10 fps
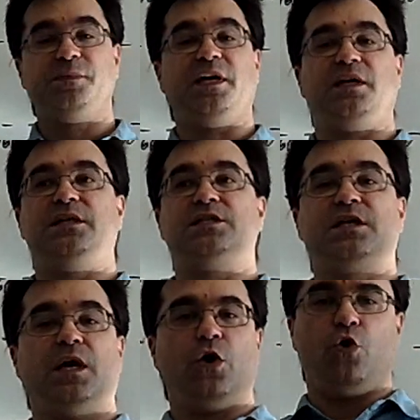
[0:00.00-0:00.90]
That
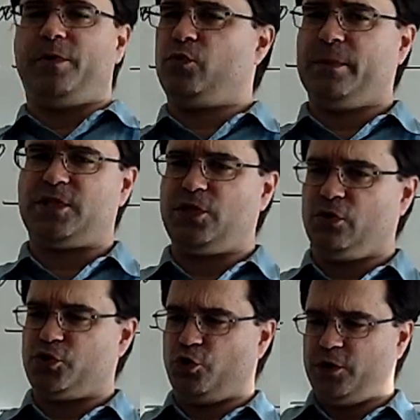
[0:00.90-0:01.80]
is, open web
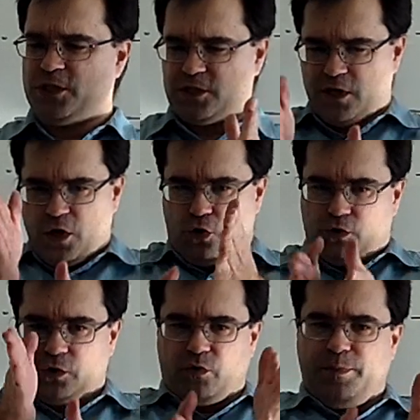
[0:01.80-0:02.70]
steel joist
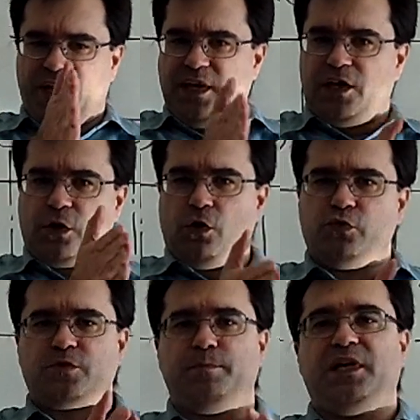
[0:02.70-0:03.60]
or the repeating
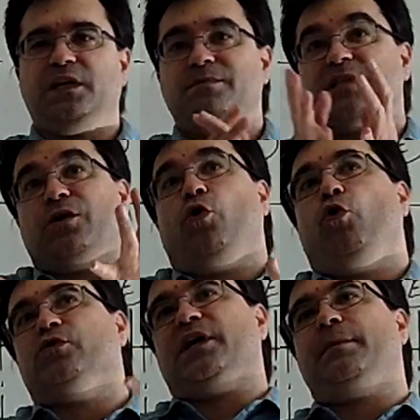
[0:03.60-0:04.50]
close beams that
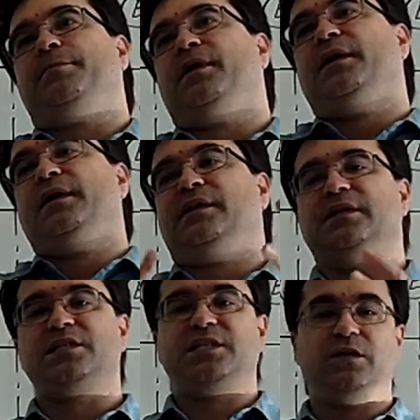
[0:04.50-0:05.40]
hold up
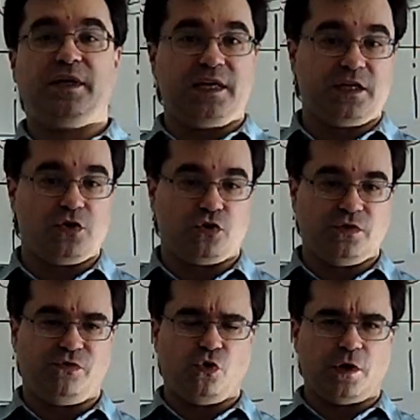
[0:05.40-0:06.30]
the ceiling or
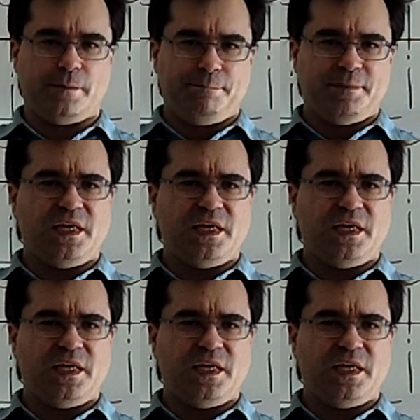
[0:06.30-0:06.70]
the floor.